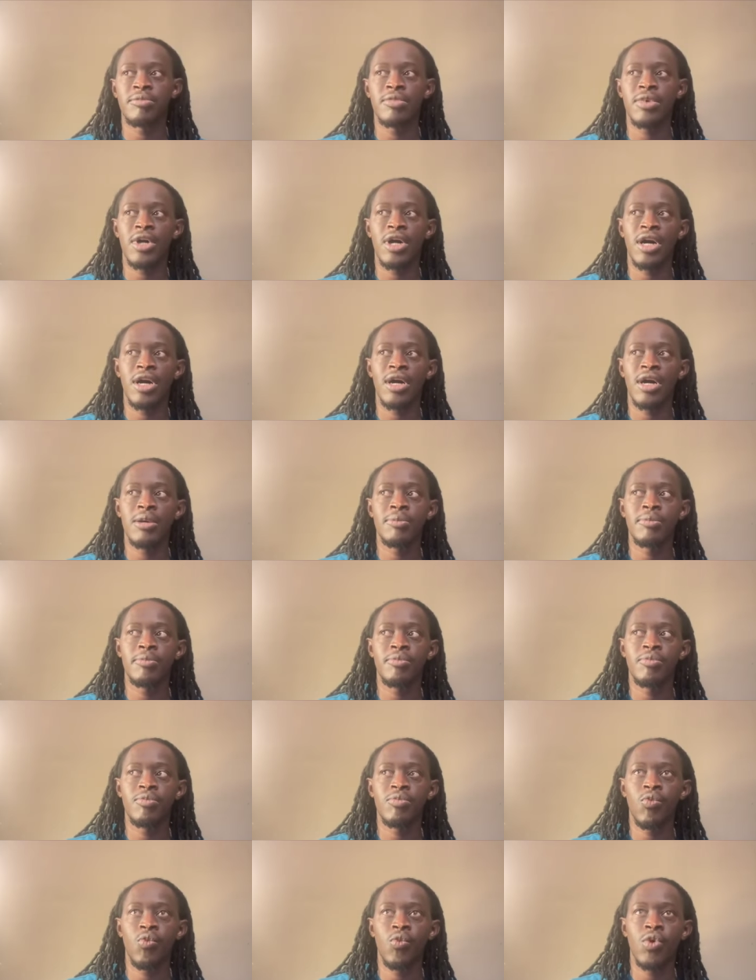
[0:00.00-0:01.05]
I'm
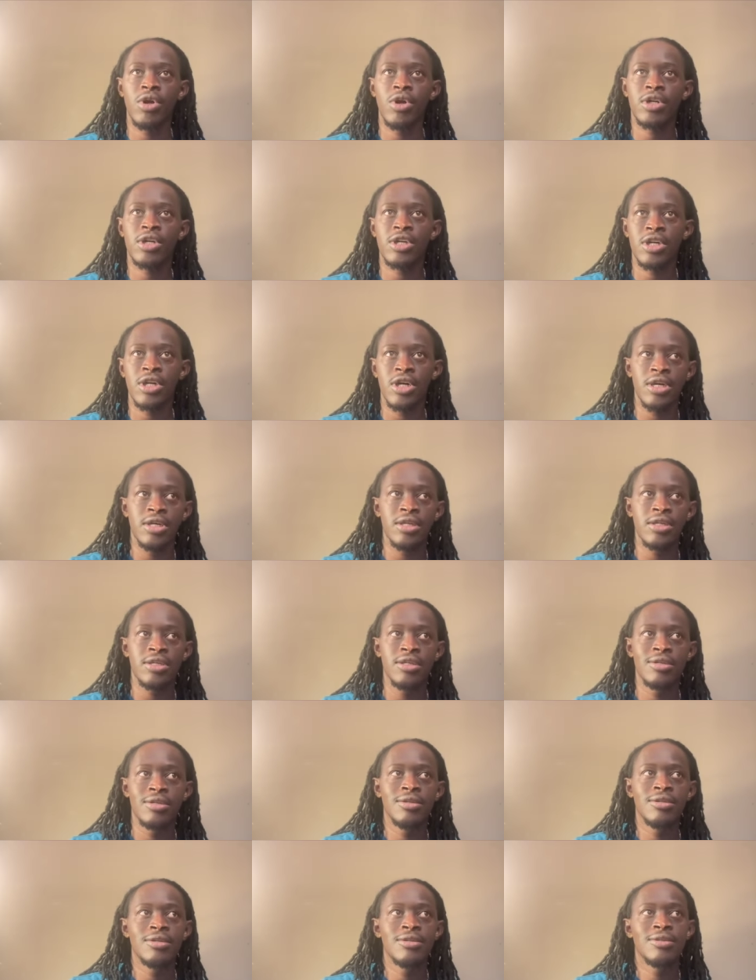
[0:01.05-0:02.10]
working on
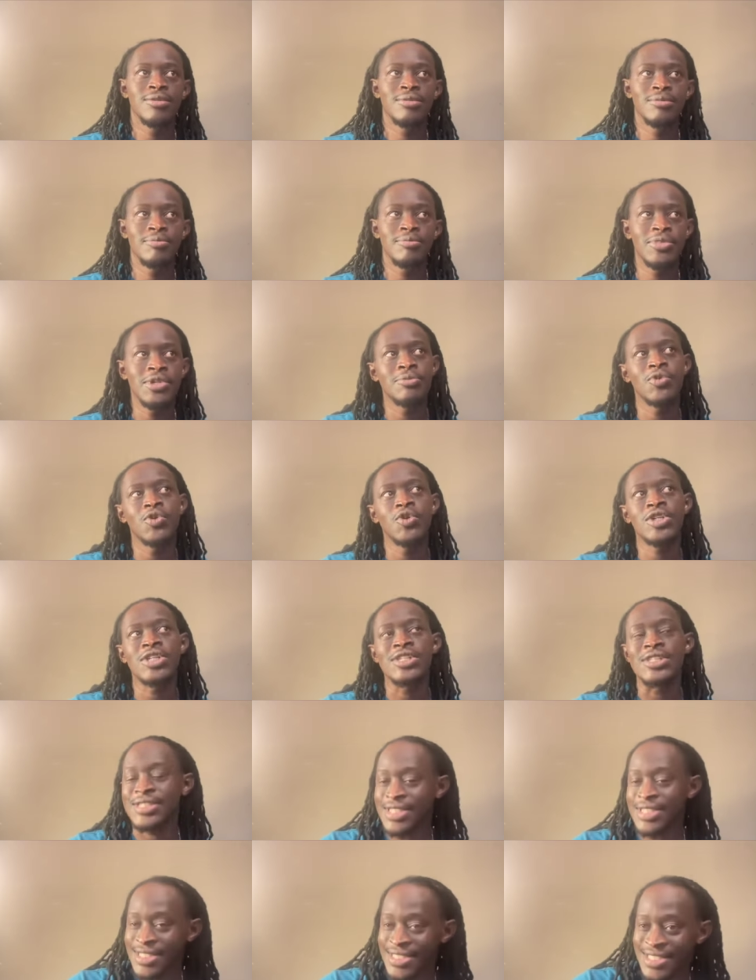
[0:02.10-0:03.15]
being more
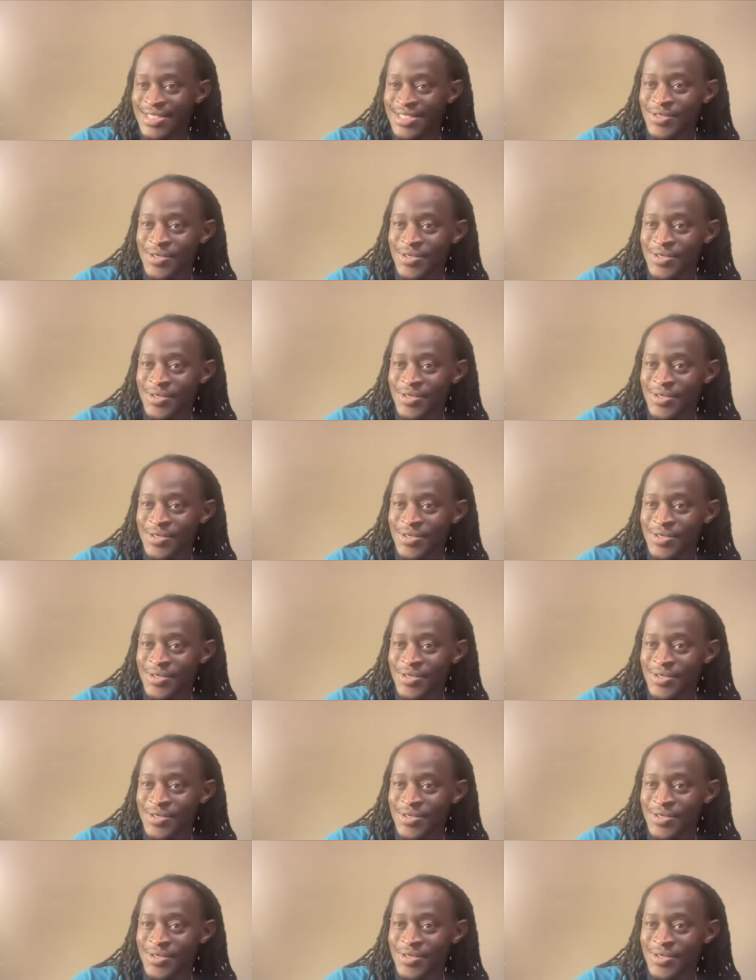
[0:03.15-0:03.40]
consistent with